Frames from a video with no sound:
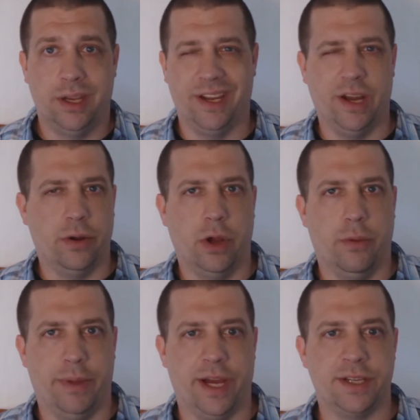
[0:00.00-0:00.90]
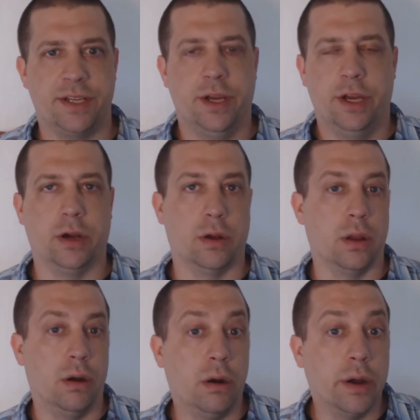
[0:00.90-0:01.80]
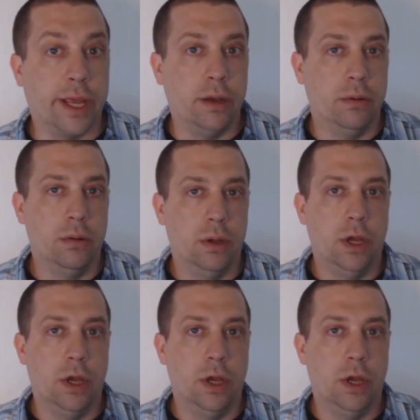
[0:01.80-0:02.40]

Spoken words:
you don't know best. You're learning.